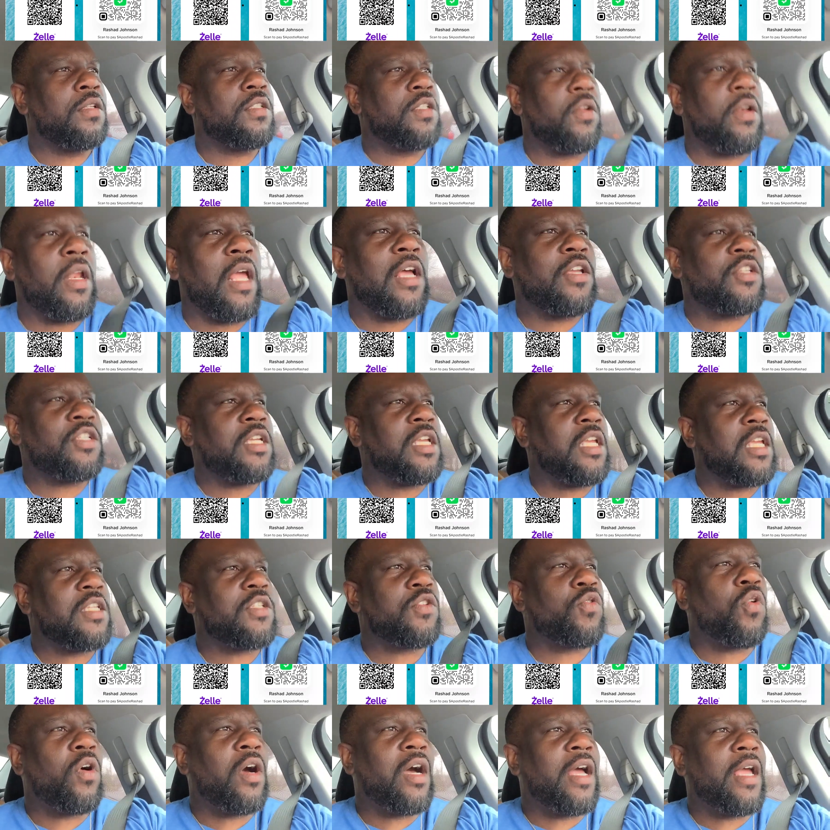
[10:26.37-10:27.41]
So now she
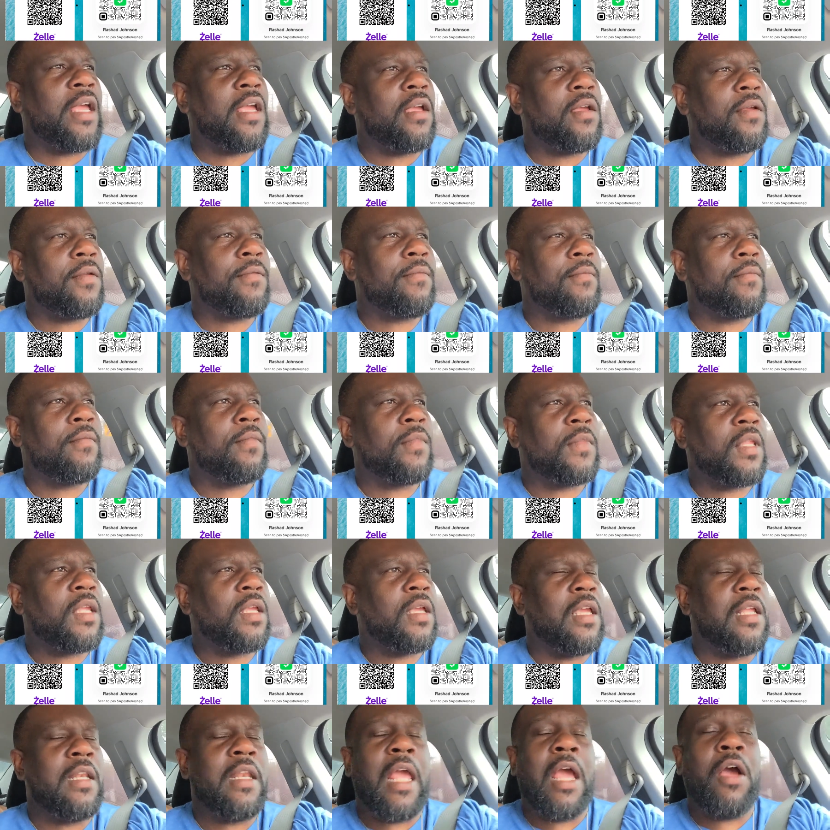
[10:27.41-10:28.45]
gets quiet.
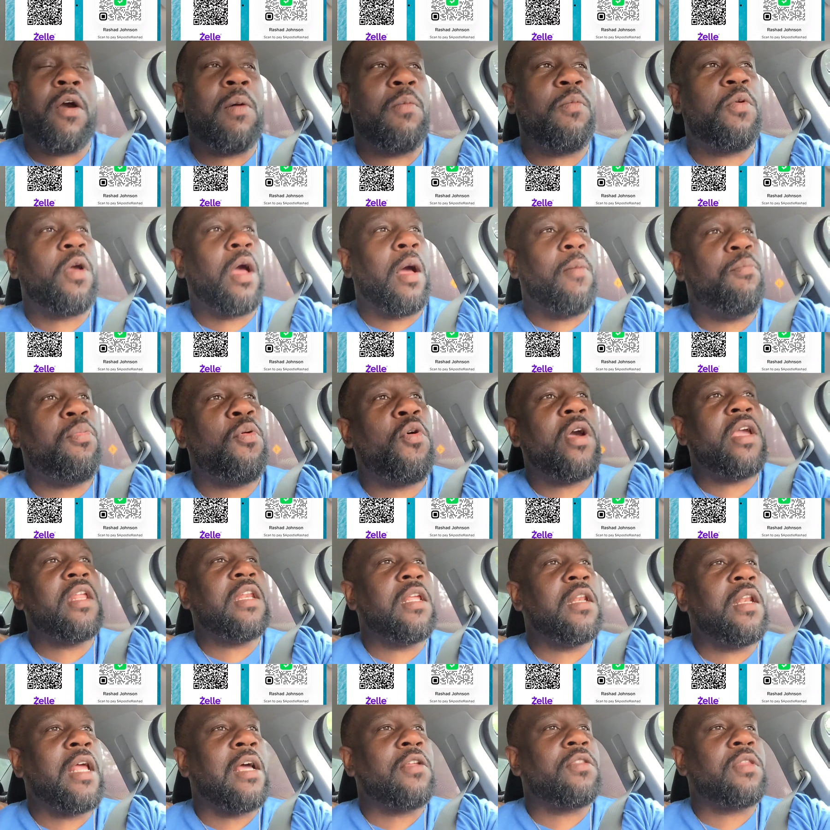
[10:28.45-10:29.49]
And now I'm
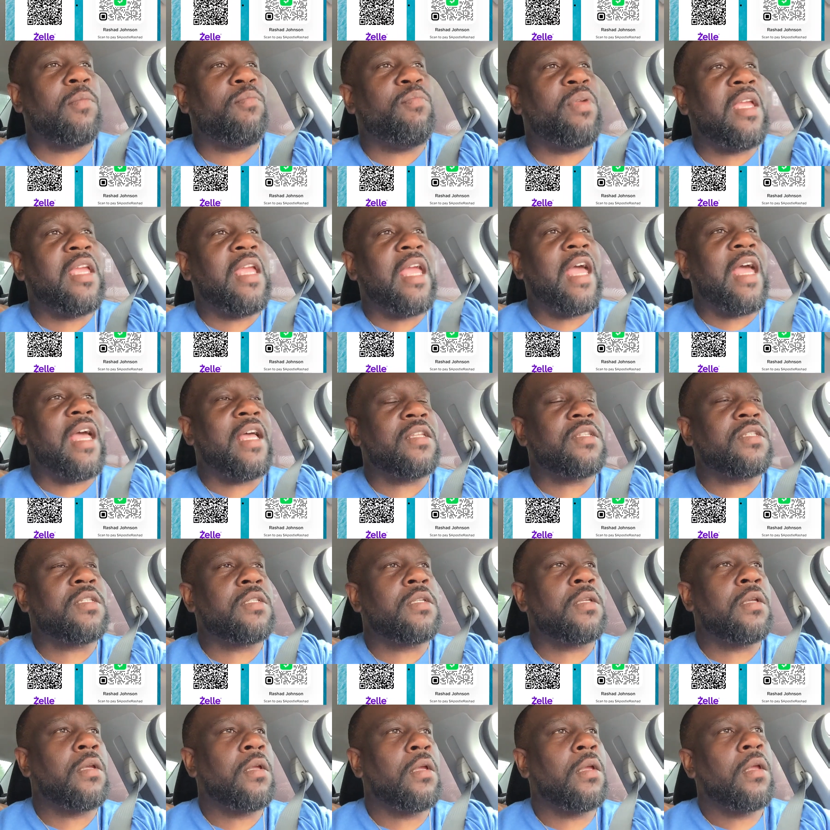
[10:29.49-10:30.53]
pointing out the
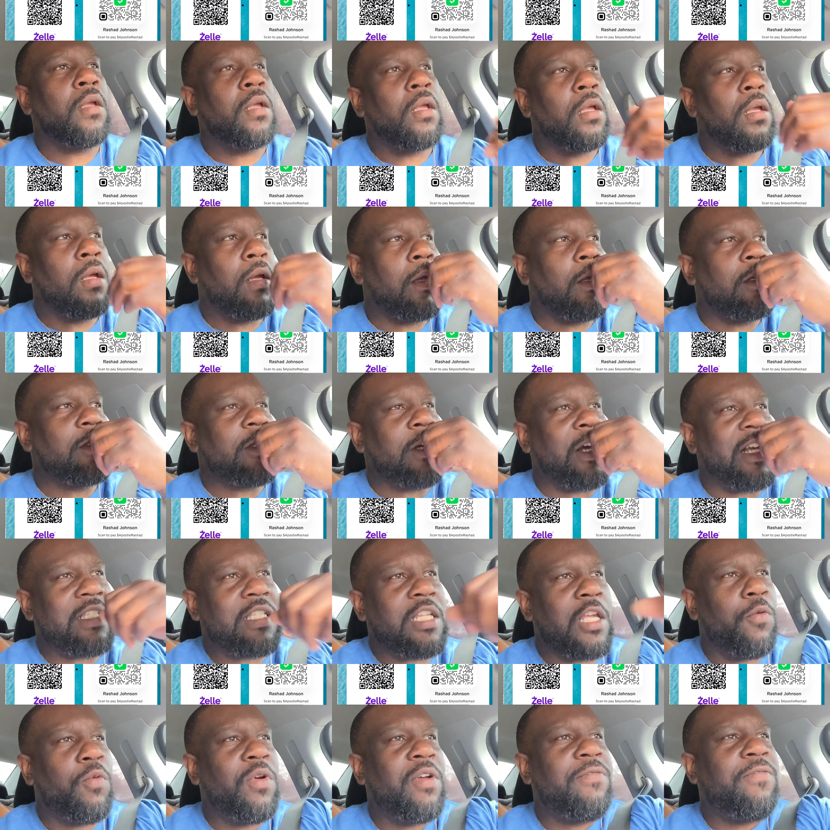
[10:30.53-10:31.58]
BS. So I
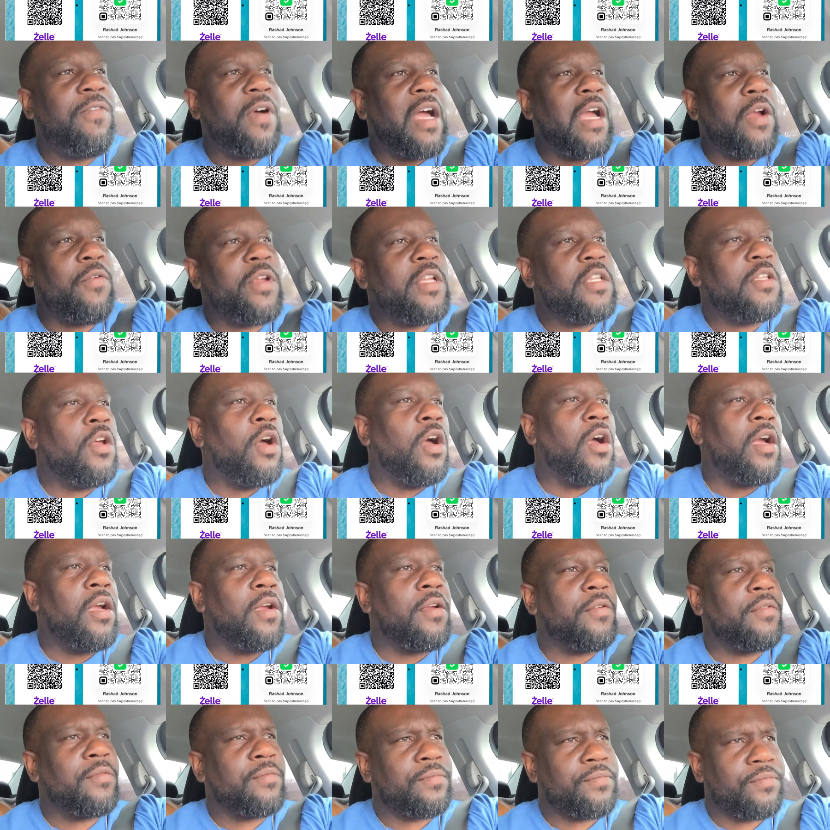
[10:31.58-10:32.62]
said, what fiery
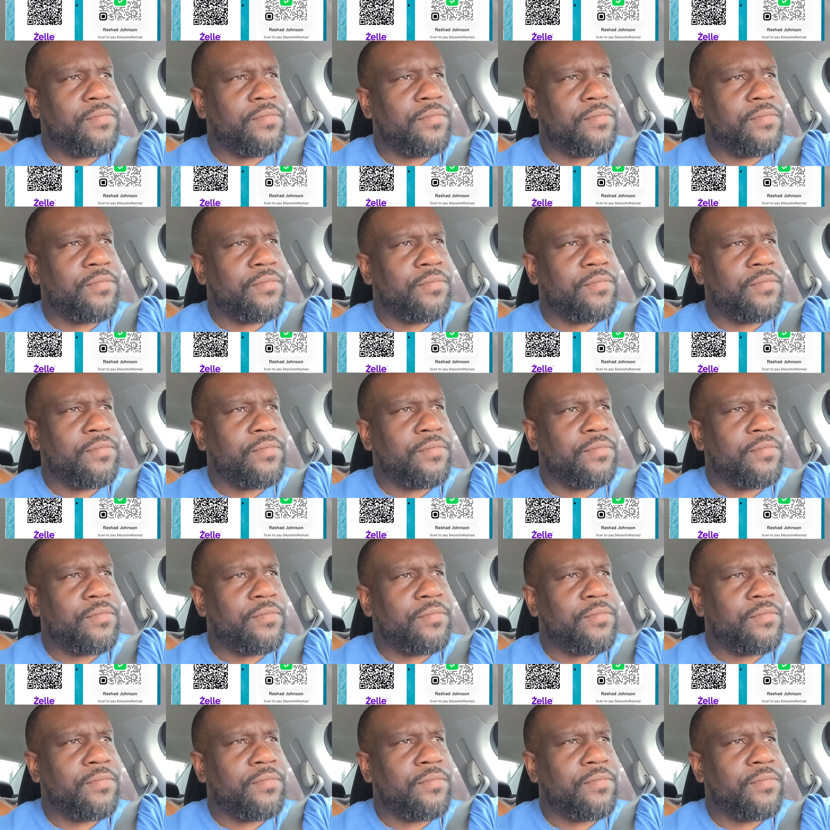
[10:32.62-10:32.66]
dart